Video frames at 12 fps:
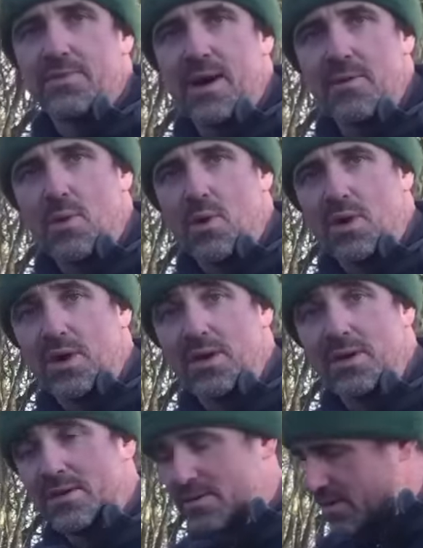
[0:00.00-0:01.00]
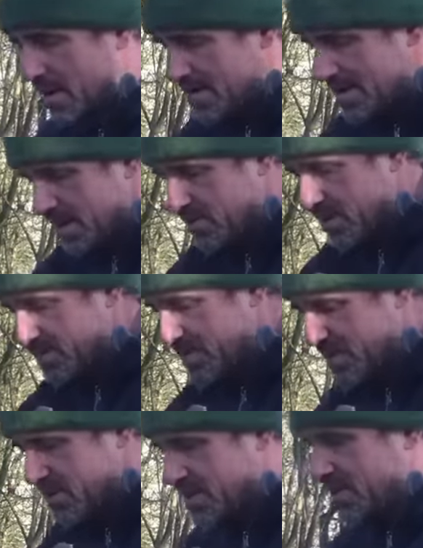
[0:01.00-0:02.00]
on my walk that I did at
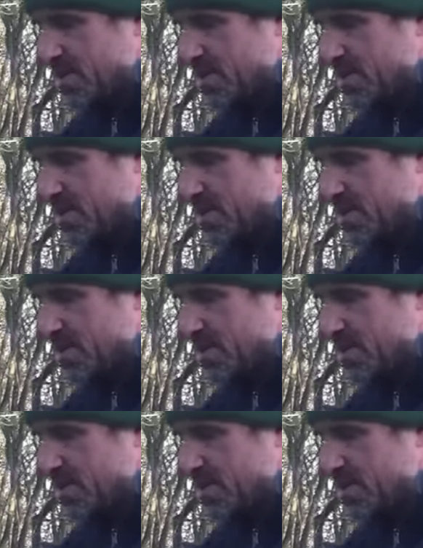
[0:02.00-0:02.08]
Christmas,